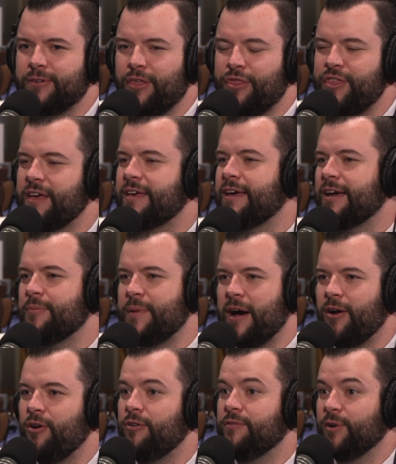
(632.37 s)
thinking
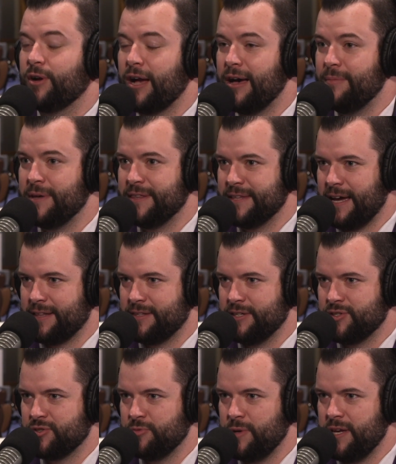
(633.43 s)
about overcoming that
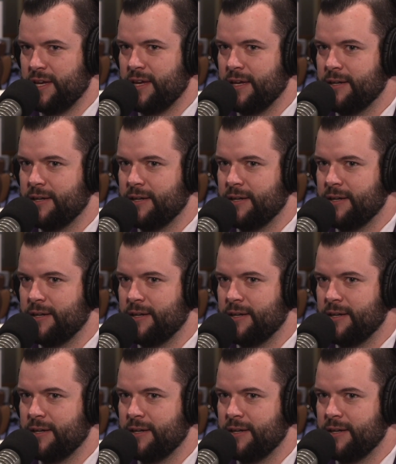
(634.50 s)
this week?